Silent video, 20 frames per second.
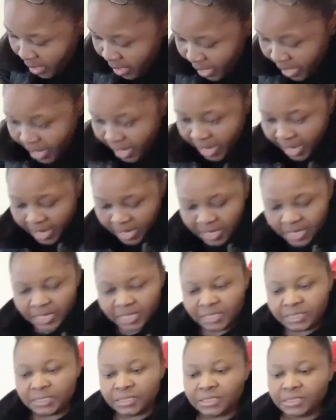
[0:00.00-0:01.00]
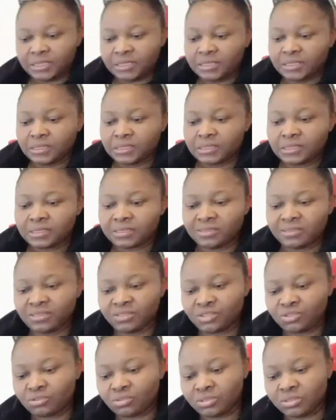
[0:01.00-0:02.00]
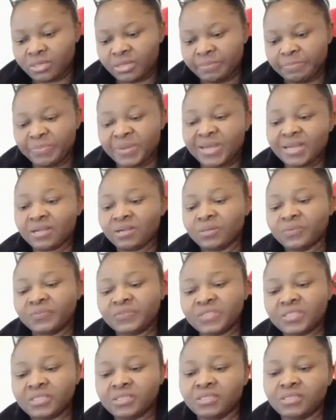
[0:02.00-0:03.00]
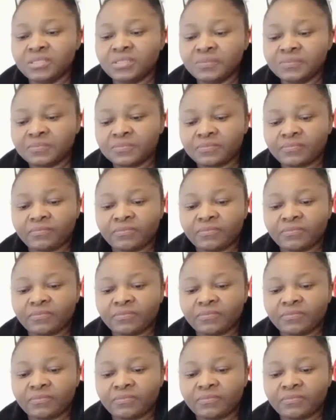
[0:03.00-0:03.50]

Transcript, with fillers: and this is this a bag of tea